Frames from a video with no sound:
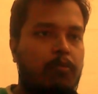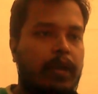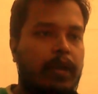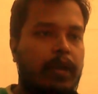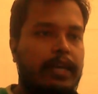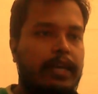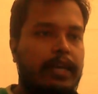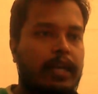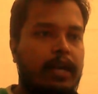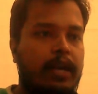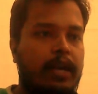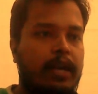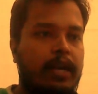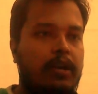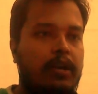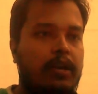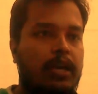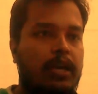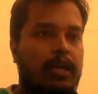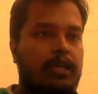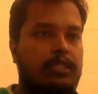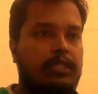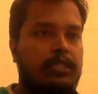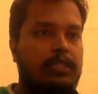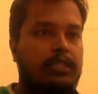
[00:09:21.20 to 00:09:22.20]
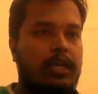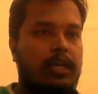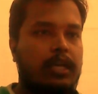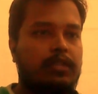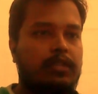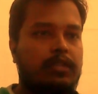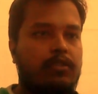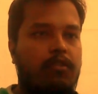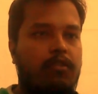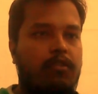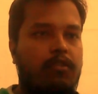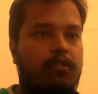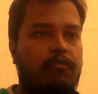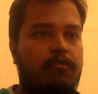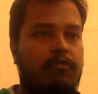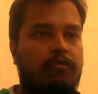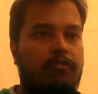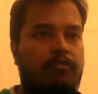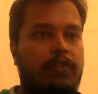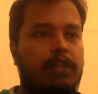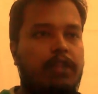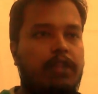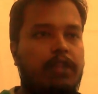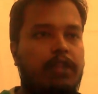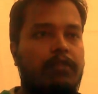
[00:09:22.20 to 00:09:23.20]
white had a chance of
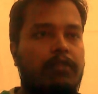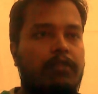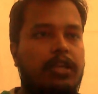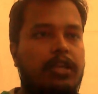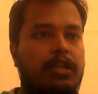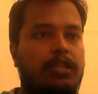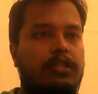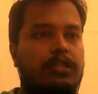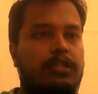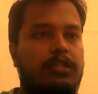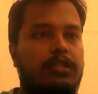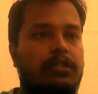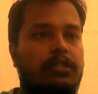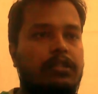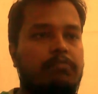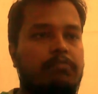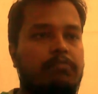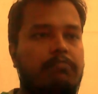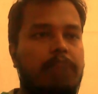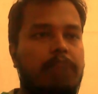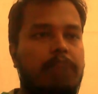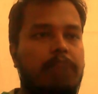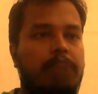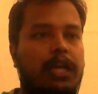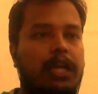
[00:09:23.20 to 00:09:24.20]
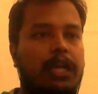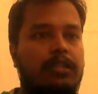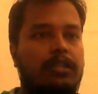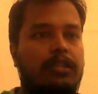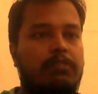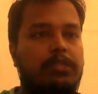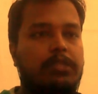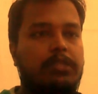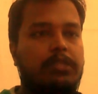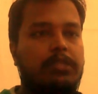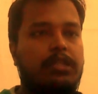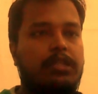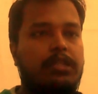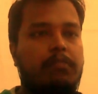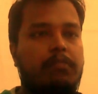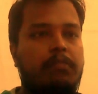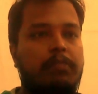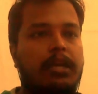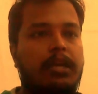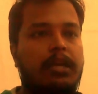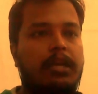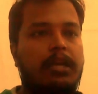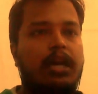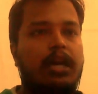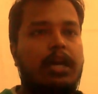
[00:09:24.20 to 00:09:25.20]
giving back the bishop
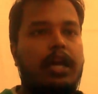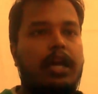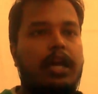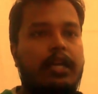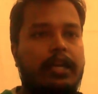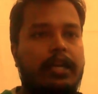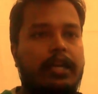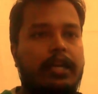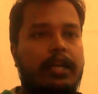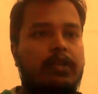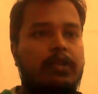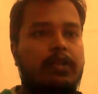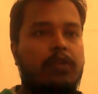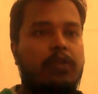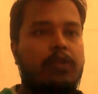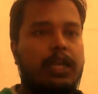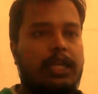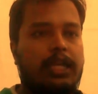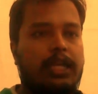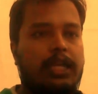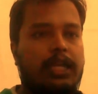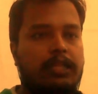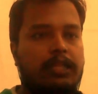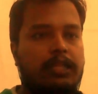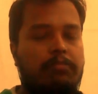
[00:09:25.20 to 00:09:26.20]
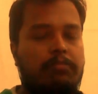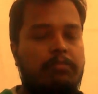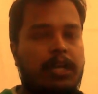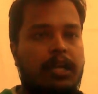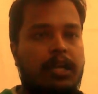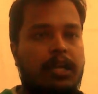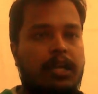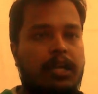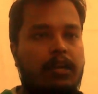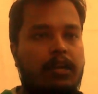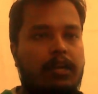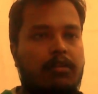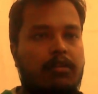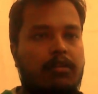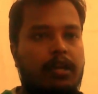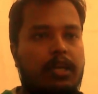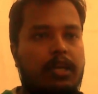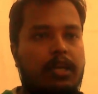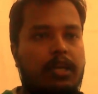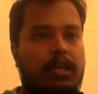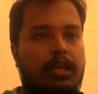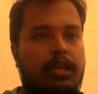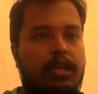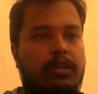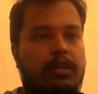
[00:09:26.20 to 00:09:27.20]
and try to attack the black
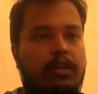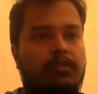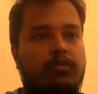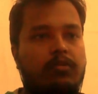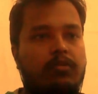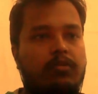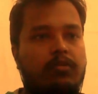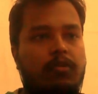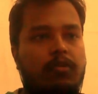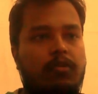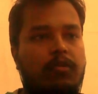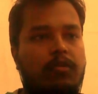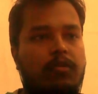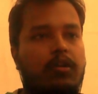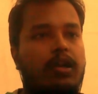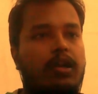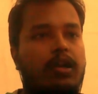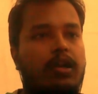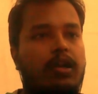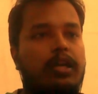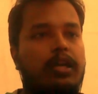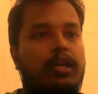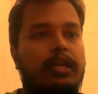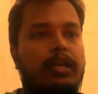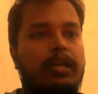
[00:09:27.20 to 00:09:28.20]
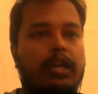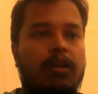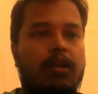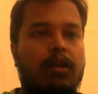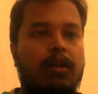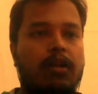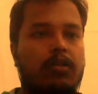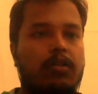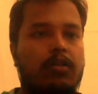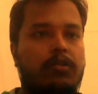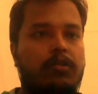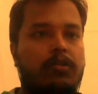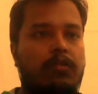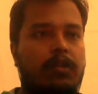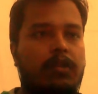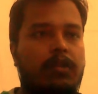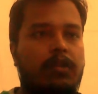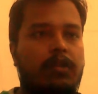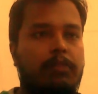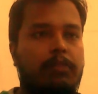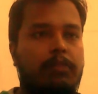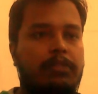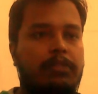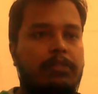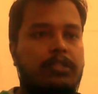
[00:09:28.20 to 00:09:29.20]
king. So here also
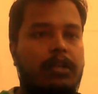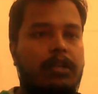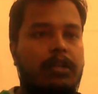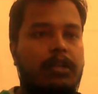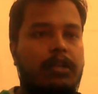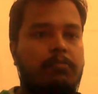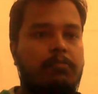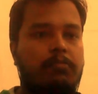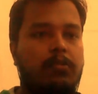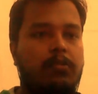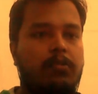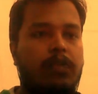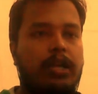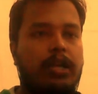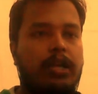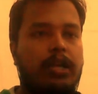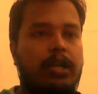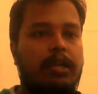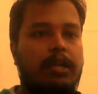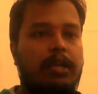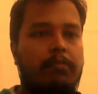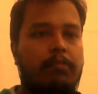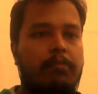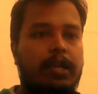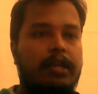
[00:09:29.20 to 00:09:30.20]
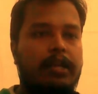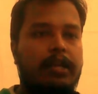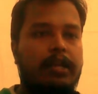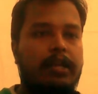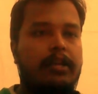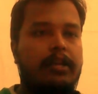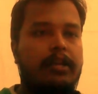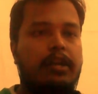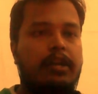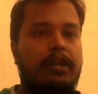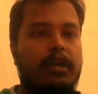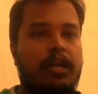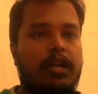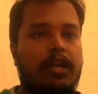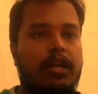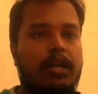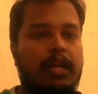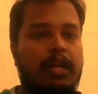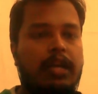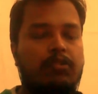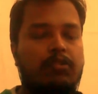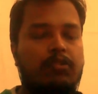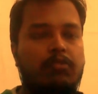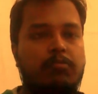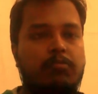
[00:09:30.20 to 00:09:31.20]
he missed that move, and he played
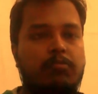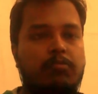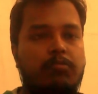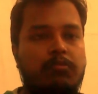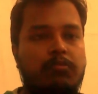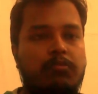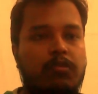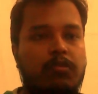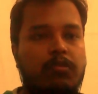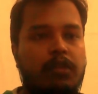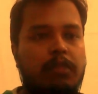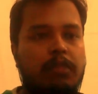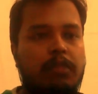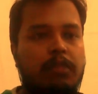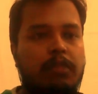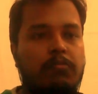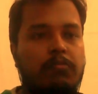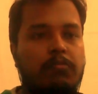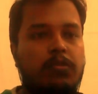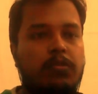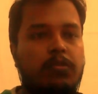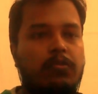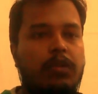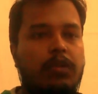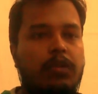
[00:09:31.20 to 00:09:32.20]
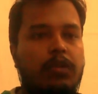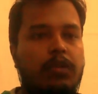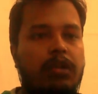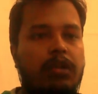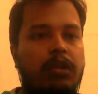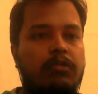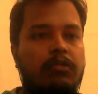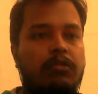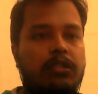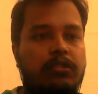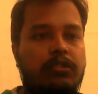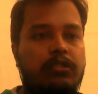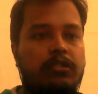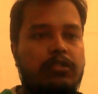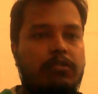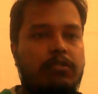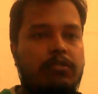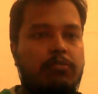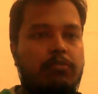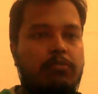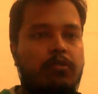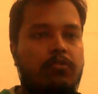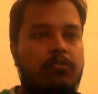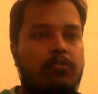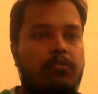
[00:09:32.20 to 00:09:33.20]
casual looking move, which is the
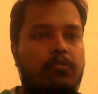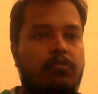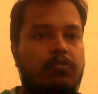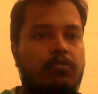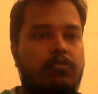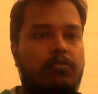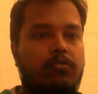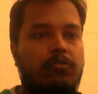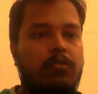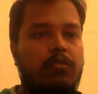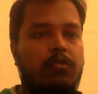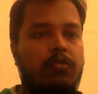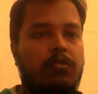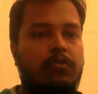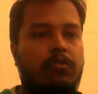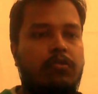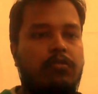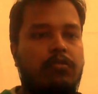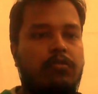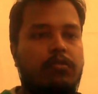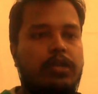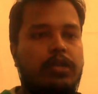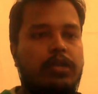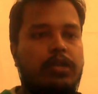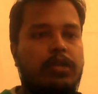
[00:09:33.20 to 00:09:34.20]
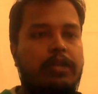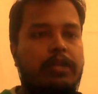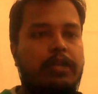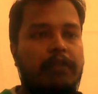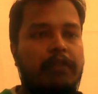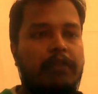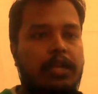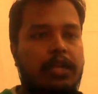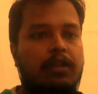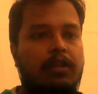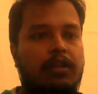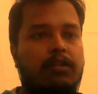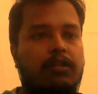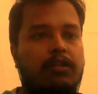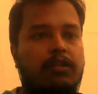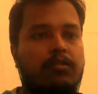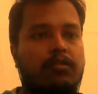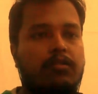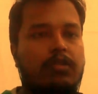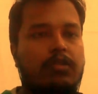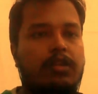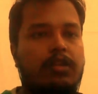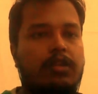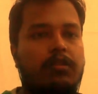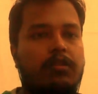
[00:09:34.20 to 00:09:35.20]
move rook to e1.
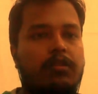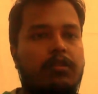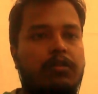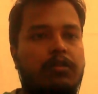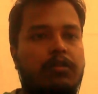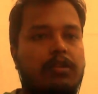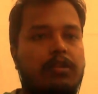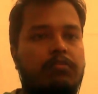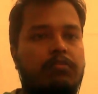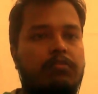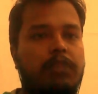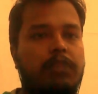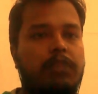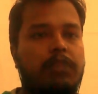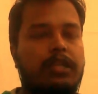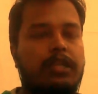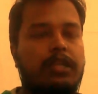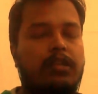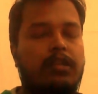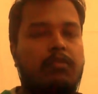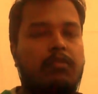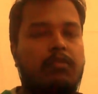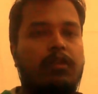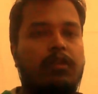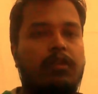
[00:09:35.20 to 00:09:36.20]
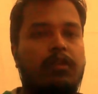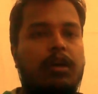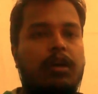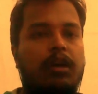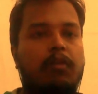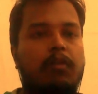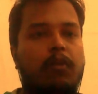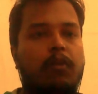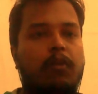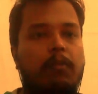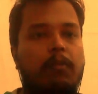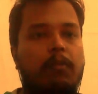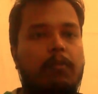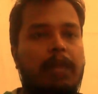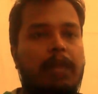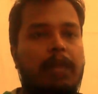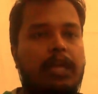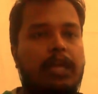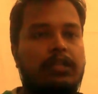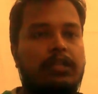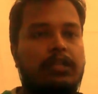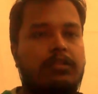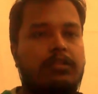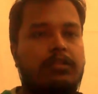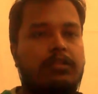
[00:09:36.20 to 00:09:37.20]
Rook to e1 is played. Now
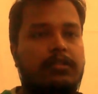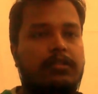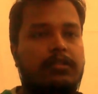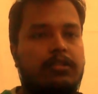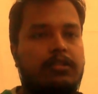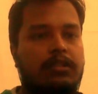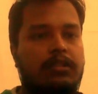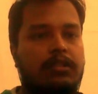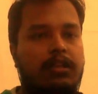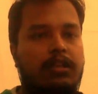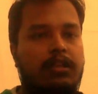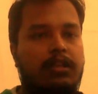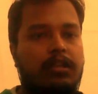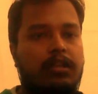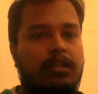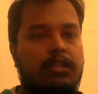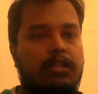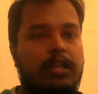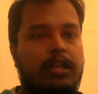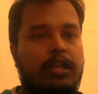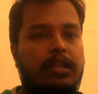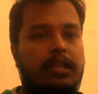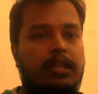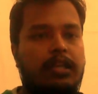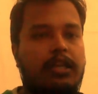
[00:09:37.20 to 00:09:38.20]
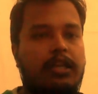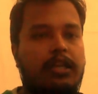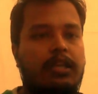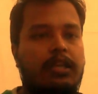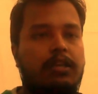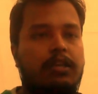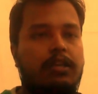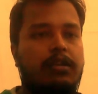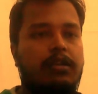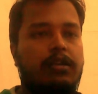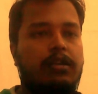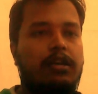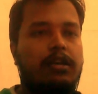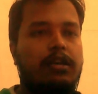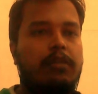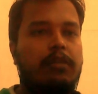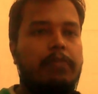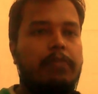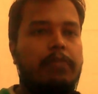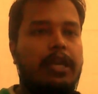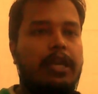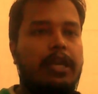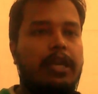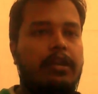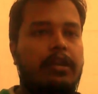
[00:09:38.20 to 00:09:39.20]
black is threatening a
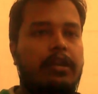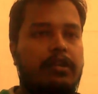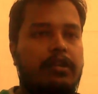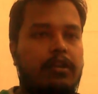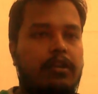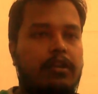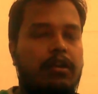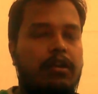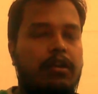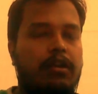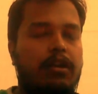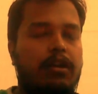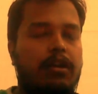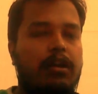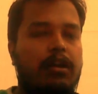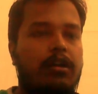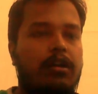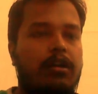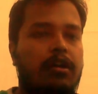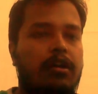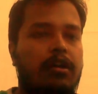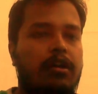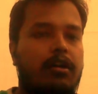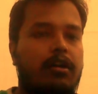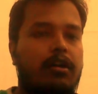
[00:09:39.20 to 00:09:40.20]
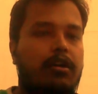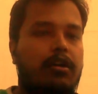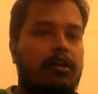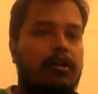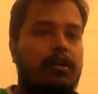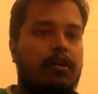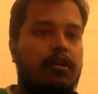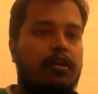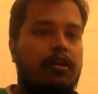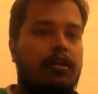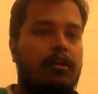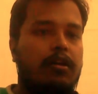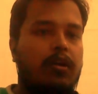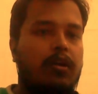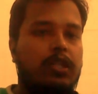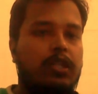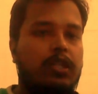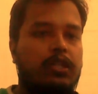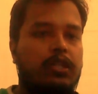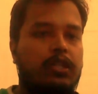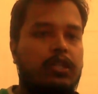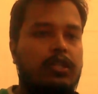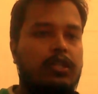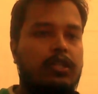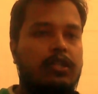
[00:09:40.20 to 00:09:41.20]
mate on
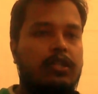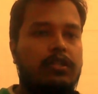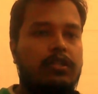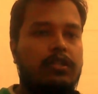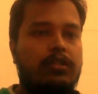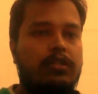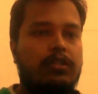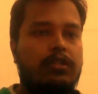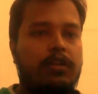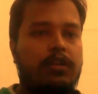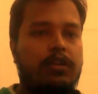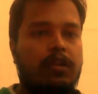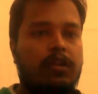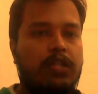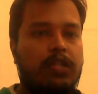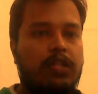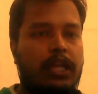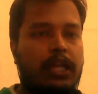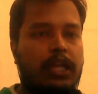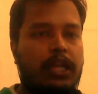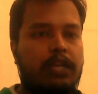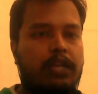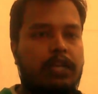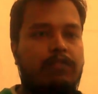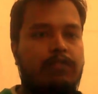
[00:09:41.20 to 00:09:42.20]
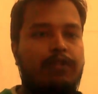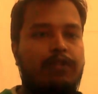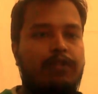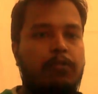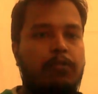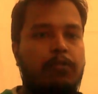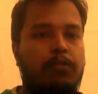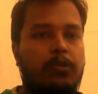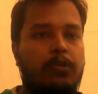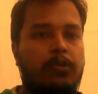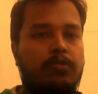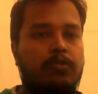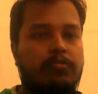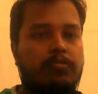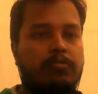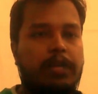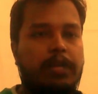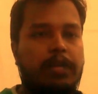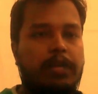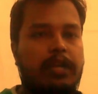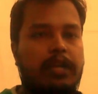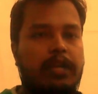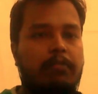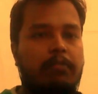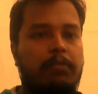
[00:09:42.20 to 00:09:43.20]
the next few moves
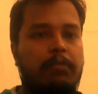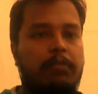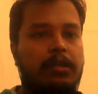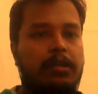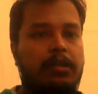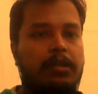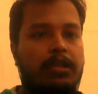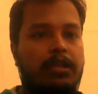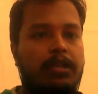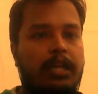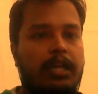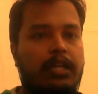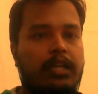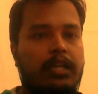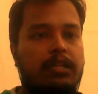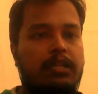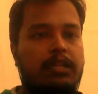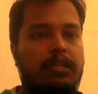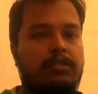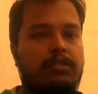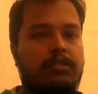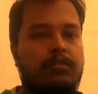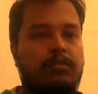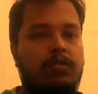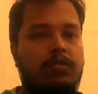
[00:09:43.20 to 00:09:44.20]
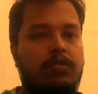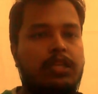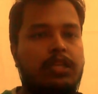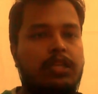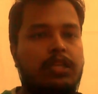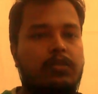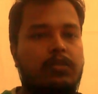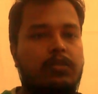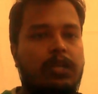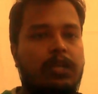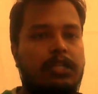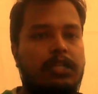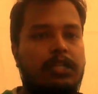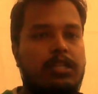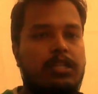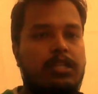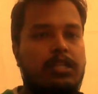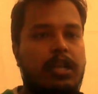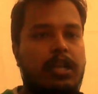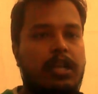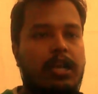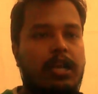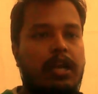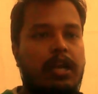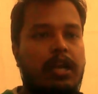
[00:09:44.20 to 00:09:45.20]
by getting his queen to
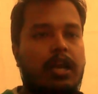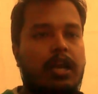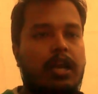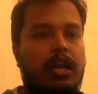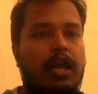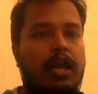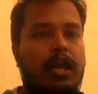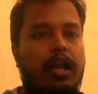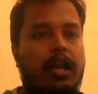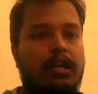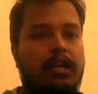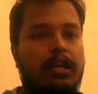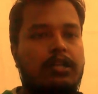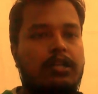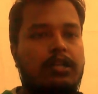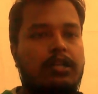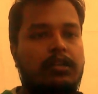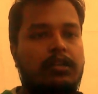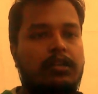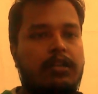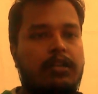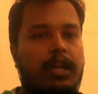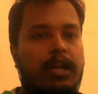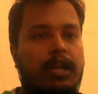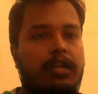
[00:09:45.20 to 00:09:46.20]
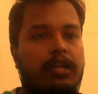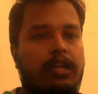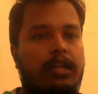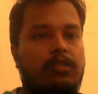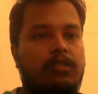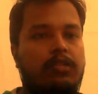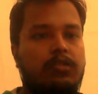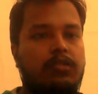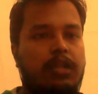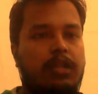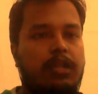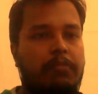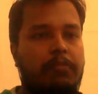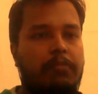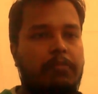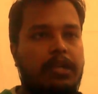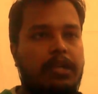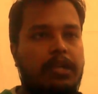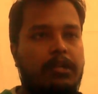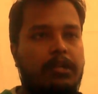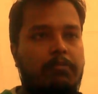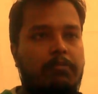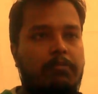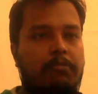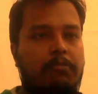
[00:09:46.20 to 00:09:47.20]
h3 and trying to
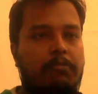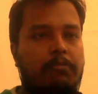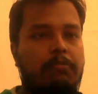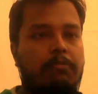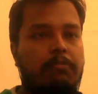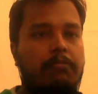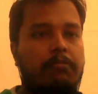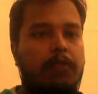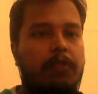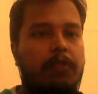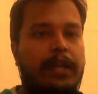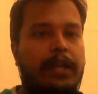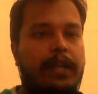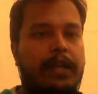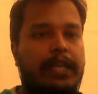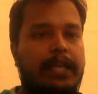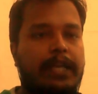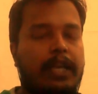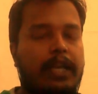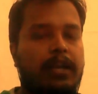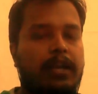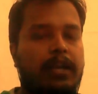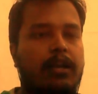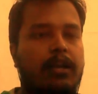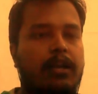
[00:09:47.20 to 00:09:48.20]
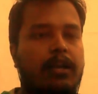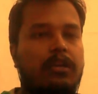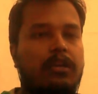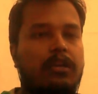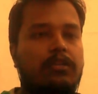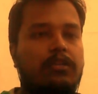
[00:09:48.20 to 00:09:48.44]
checkmate the white king.